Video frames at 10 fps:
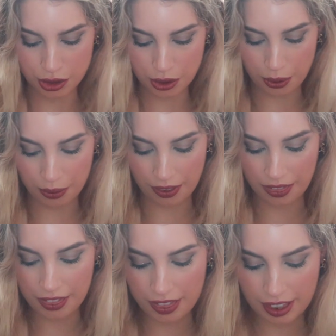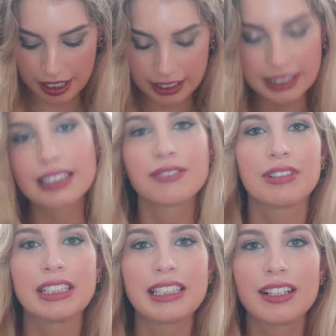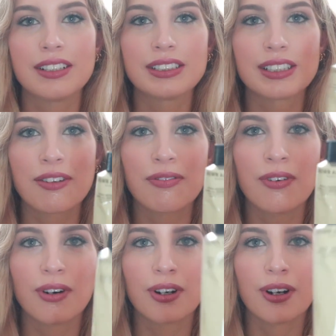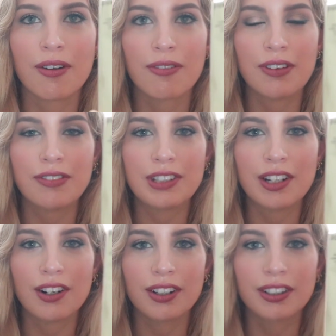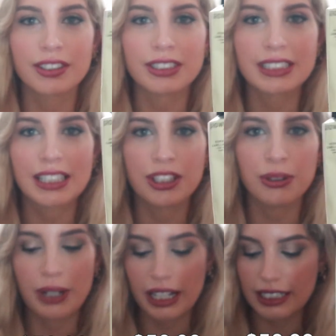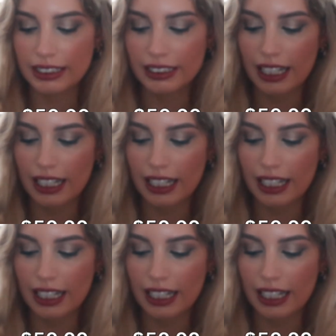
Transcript: So this retails for $50 US,